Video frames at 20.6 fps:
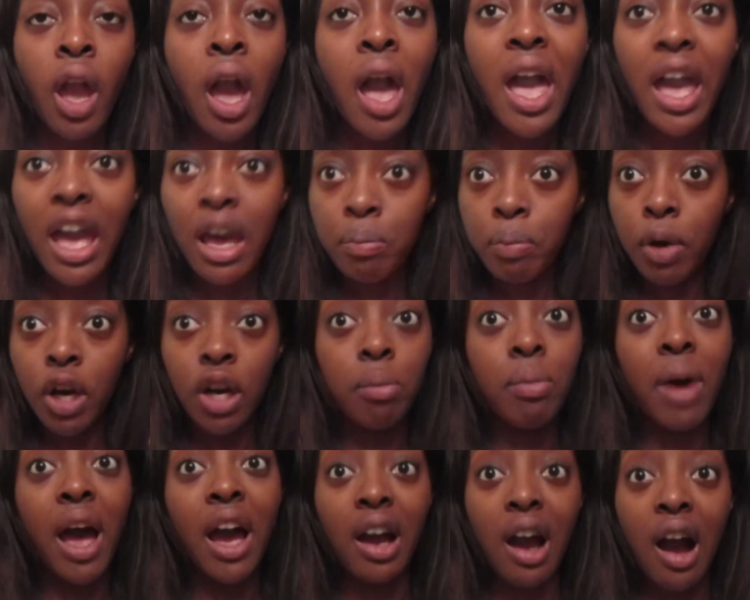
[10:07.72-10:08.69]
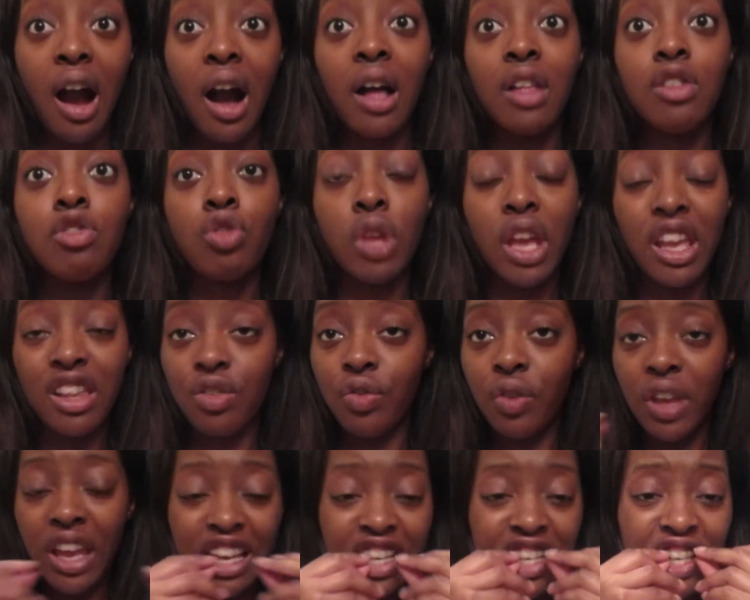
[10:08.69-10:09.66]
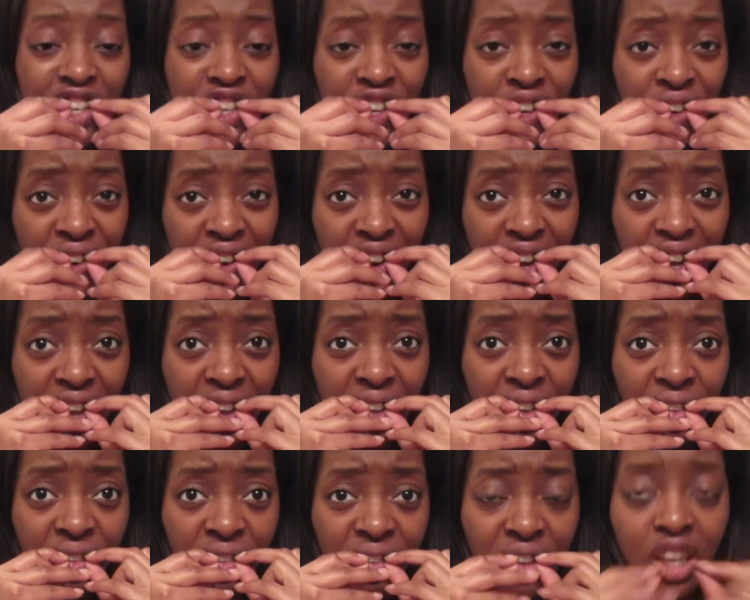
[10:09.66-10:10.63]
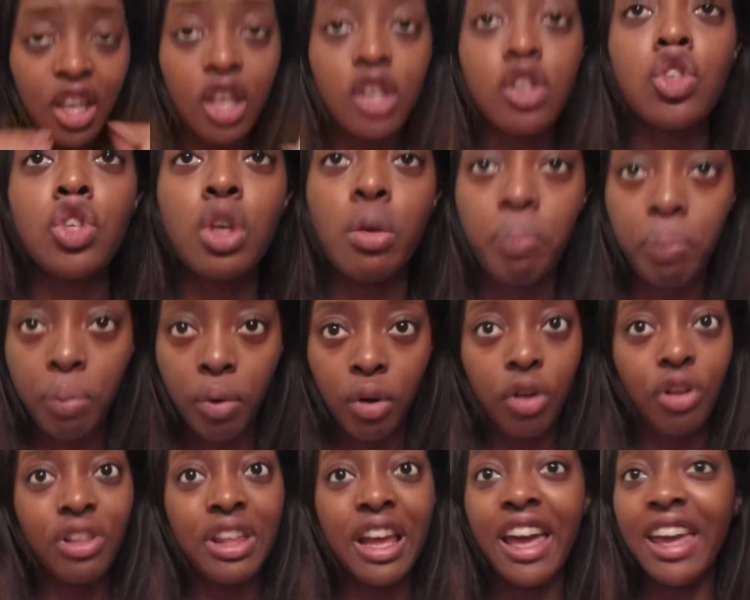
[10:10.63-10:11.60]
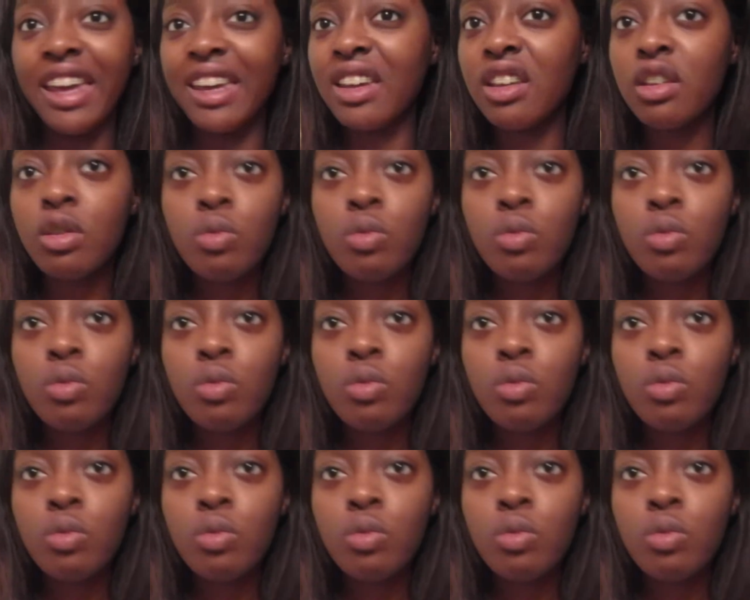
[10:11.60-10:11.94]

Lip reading: and put them back on. It's extremely simple. Like,